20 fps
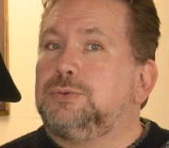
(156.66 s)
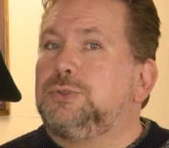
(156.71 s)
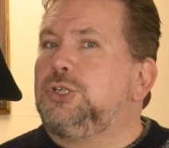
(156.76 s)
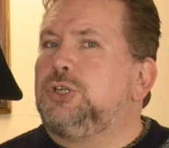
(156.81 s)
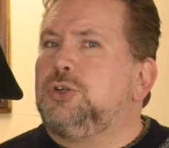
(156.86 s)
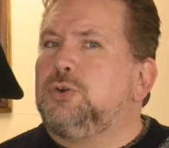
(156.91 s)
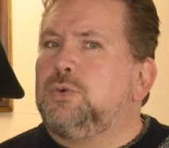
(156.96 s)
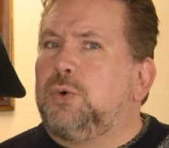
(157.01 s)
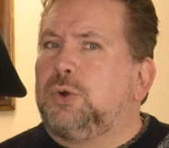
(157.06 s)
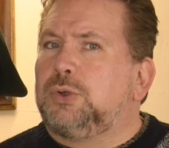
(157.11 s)

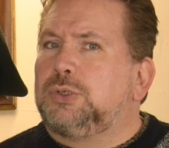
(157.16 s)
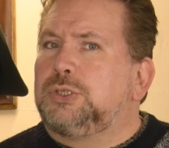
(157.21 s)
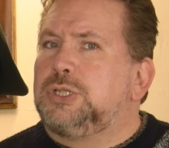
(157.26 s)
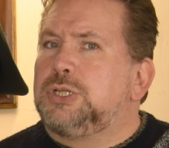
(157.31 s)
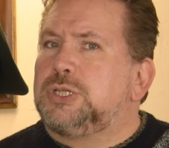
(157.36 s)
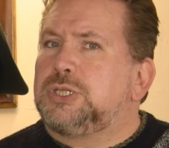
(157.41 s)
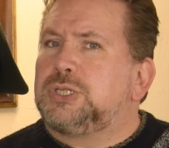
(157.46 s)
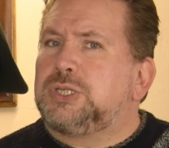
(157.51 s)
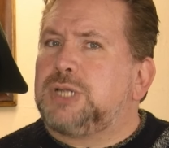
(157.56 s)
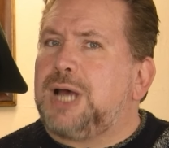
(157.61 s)
Do you want
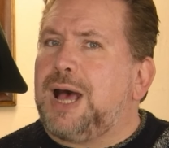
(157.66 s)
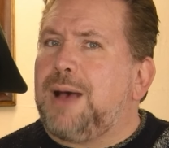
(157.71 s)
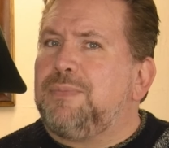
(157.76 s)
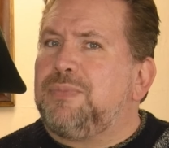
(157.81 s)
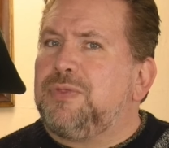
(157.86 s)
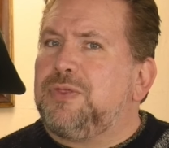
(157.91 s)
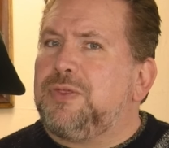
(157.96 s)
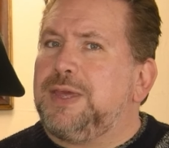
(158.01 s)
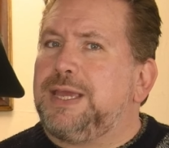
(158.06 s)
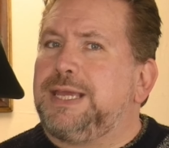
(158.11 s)
to
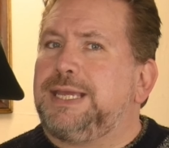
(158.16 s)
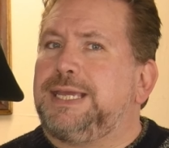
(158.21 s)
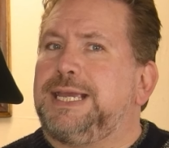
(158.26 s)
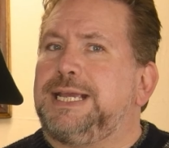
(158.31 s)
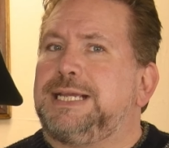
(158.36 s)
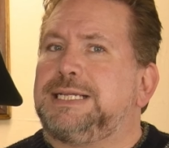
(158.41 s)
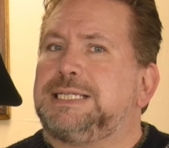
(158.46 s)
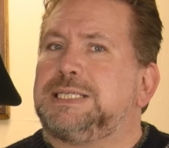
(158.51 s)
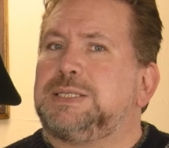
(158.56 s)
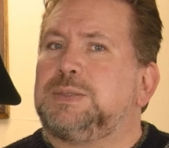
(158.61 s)
stop
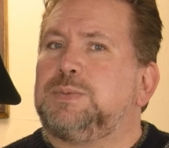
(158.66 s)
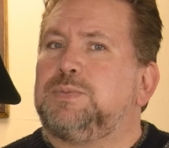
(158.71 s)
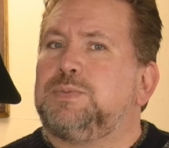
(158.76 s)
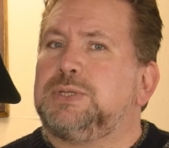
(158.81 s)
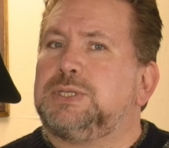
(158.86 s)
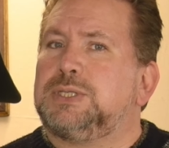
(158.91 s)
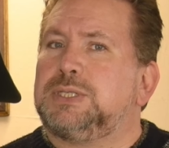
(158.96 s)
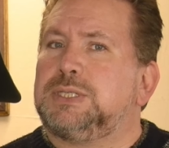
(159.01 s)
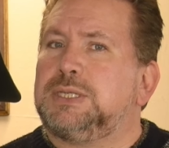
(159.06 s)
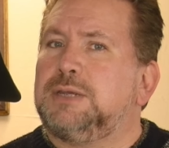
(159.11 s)
thinking
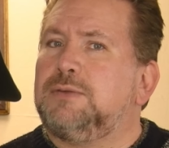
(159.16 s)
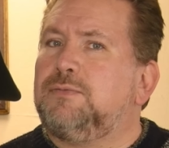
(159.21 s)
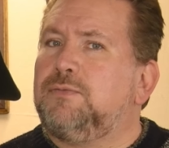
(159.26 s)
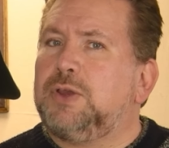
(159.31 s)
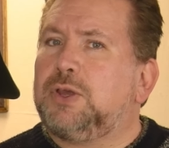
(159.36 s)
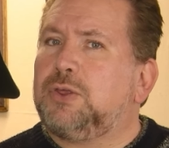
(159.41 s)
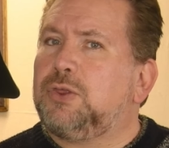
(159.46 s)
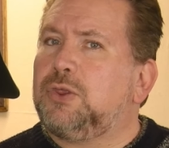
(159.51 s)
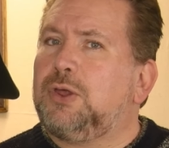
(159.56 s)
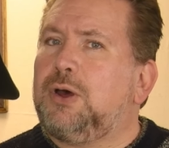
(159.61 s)

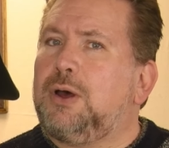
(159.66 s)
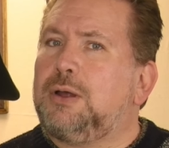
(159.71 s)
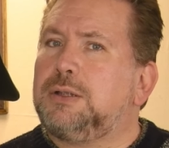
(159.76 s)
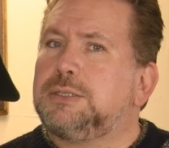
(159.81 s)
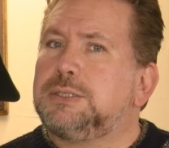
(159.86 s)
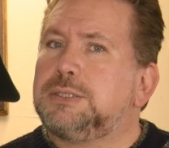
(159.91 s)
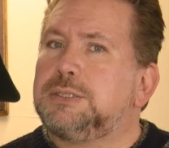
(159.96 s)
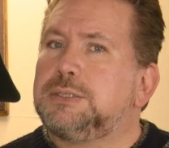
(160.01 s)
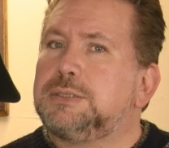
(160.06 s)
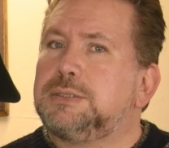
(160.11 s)
specific
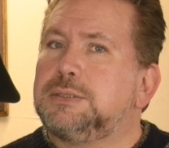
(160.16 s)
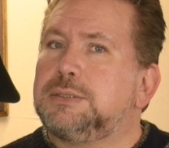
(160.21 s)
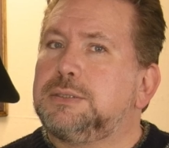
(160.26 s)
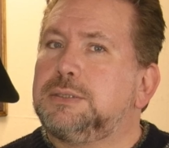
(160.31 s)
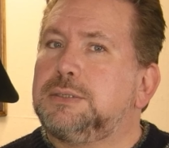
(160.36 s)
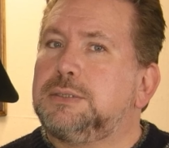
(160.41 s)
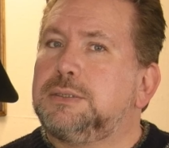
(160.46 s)
thoughts?